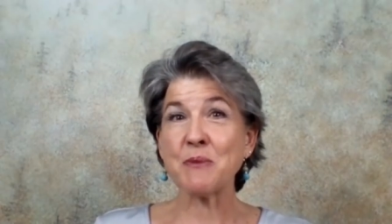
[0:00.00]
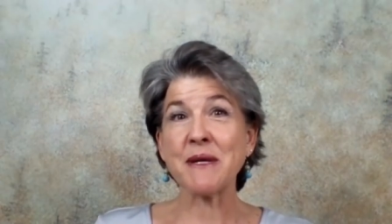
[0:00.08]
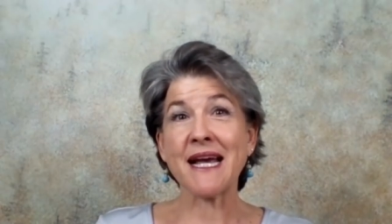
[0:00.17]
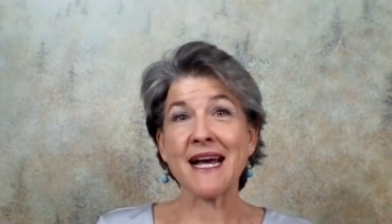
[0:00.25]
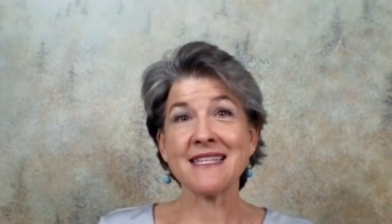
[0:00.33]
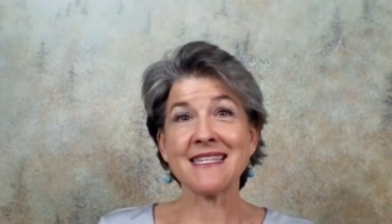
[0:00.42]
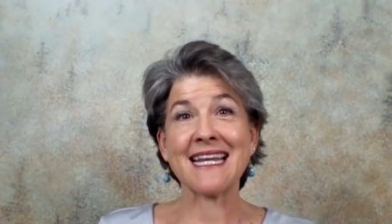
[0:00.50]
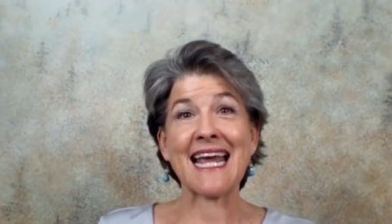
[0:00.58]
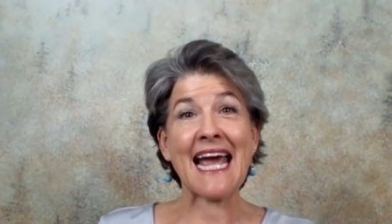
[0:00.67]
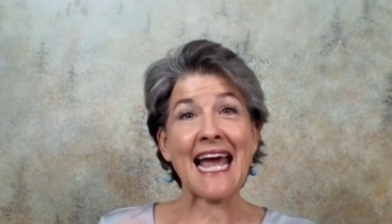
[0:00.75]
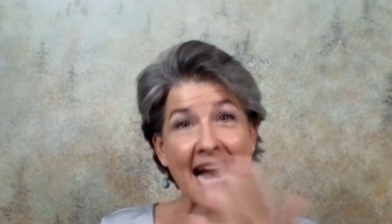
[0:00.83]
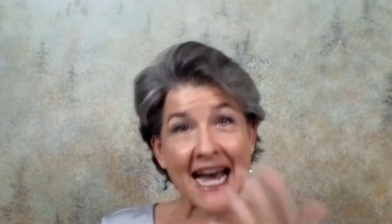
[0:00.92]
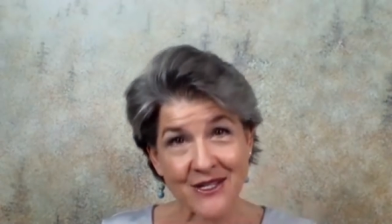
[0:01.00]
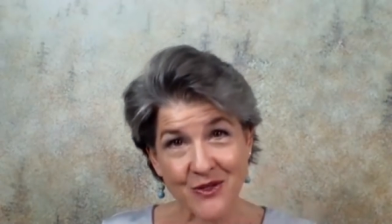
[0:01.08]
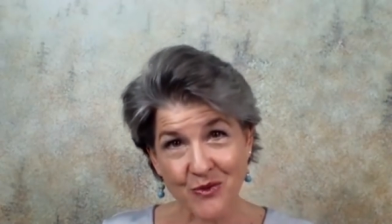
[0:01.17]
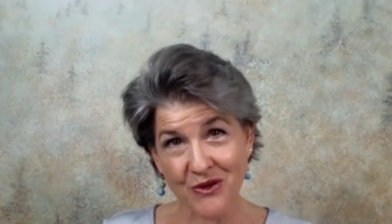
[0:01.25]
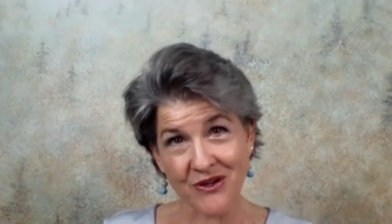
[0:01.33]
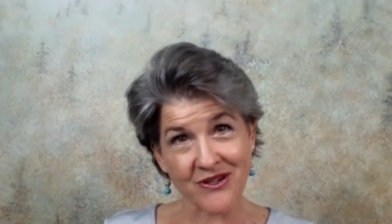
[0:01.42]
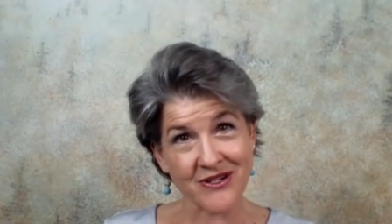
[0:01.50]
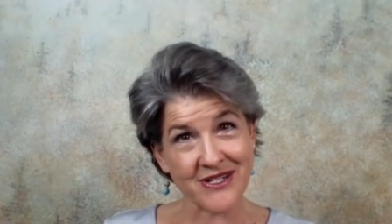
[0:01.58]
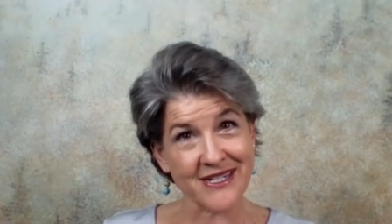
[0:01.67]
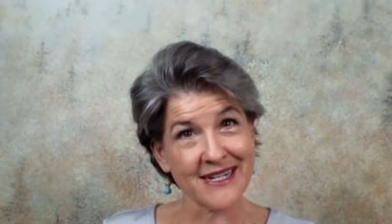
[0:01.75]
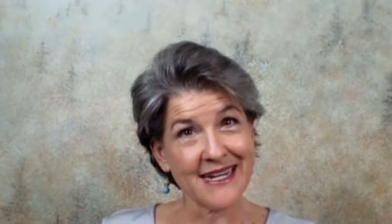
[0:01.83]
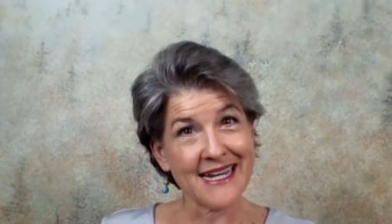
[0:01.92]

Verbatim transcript: because it has worked